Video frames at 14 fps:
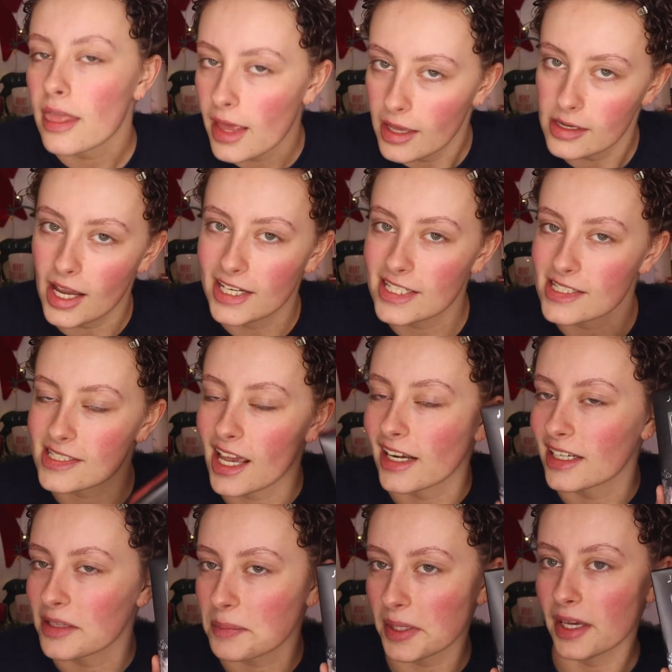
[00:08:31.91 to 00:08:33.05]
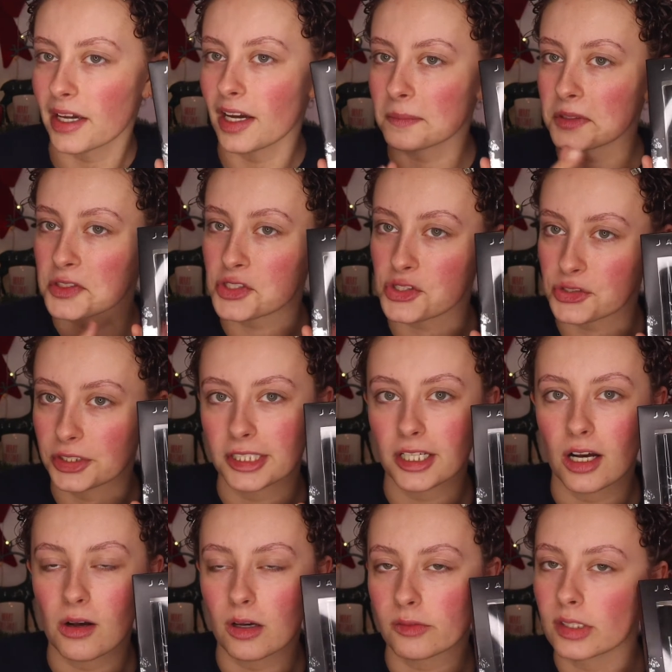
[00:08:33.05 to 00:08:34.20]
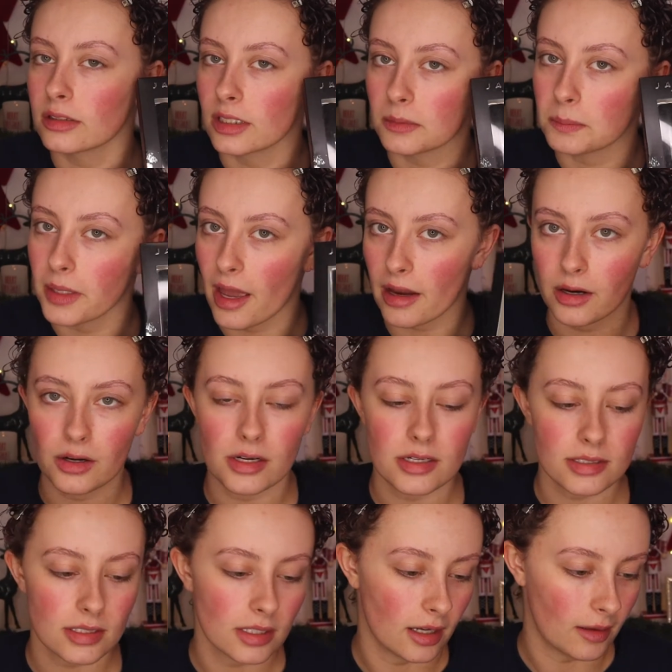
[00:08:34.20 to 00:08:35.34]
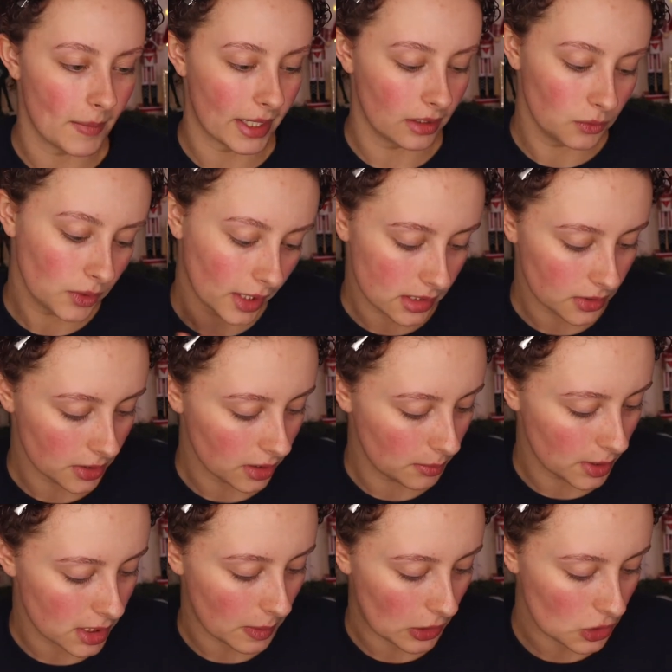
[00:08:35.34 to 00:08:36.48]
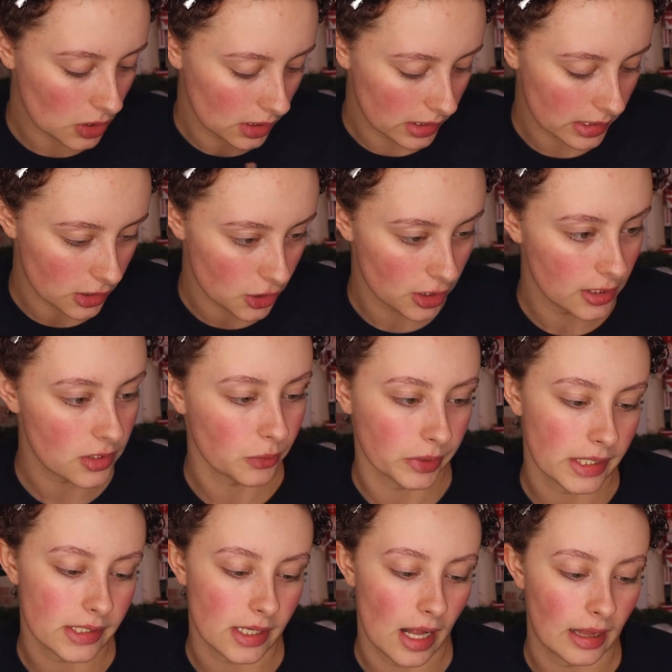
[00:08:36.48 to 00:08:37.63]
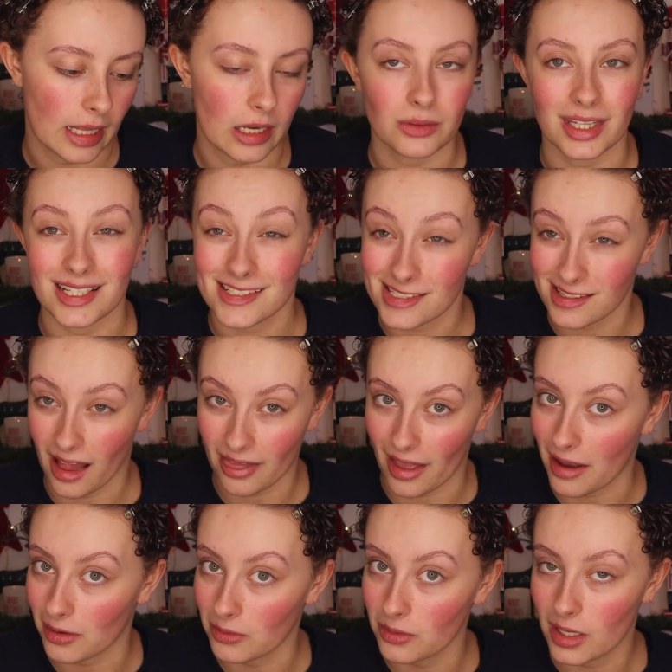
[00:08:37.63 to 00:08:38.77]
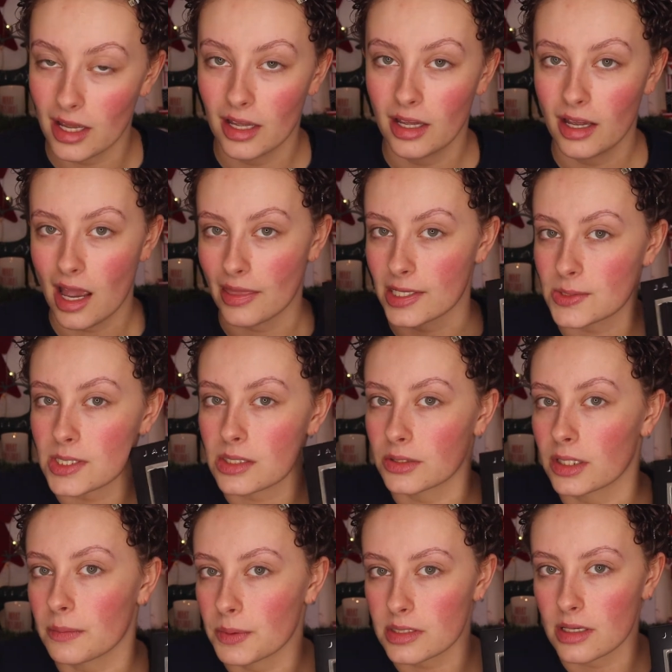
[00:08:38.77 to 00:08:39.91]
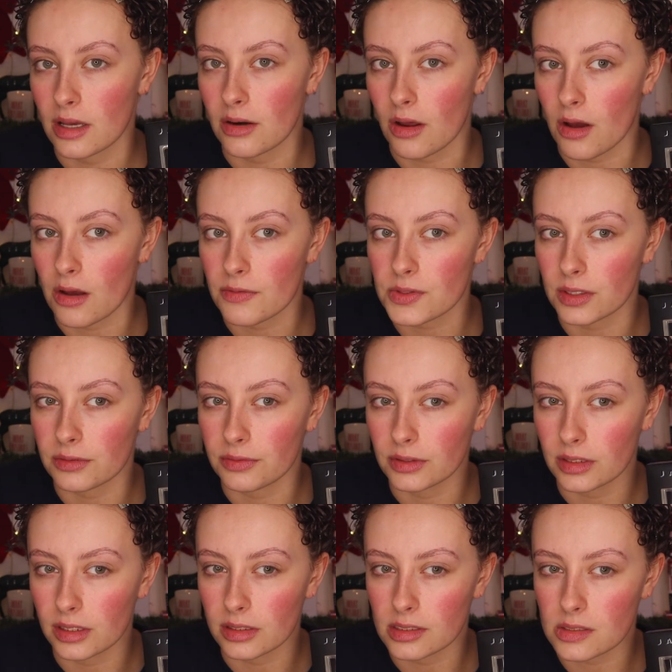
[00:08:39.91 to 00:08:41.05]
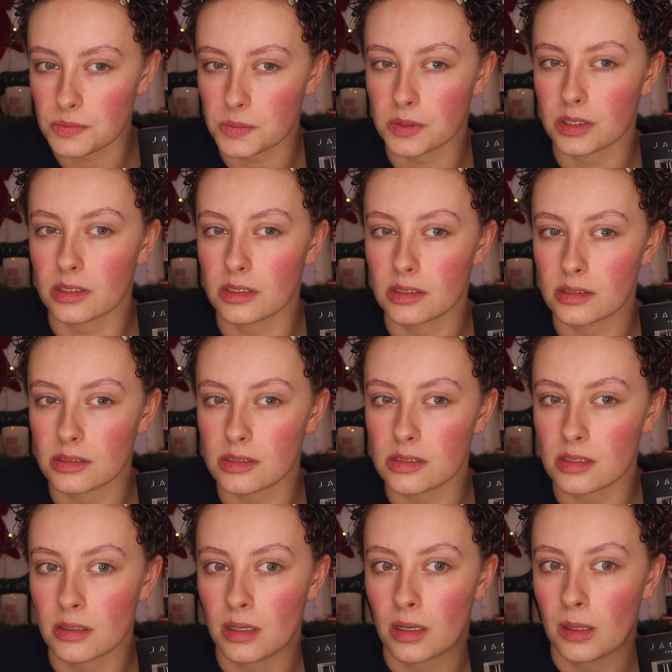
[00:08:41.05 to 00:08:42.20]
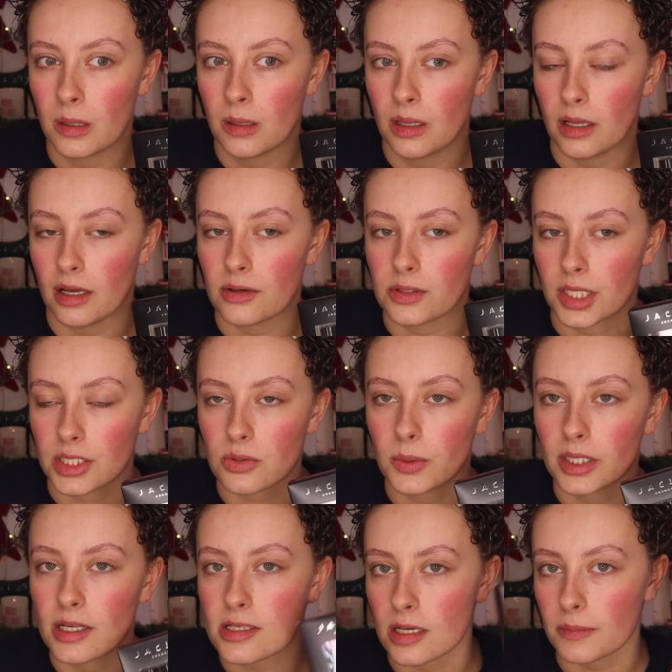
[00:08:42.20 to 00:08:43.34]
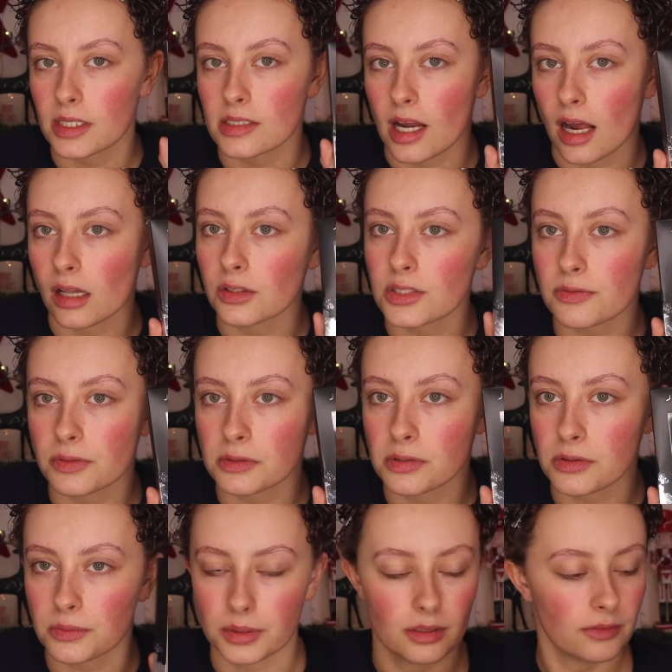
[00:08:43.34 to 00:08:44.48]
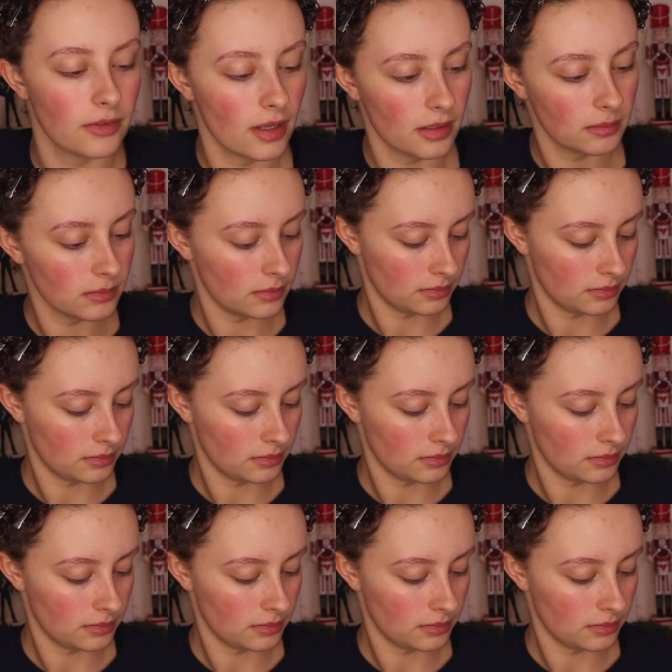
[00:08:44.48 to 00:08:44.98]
then I decided to pick up the trio of the lip lacquers. I didn't realize there were going to be special editions. When they sell out, they sell out. And this was 30% off, so I feel like this was, I don't know, like 20-something dollars for 3 of them.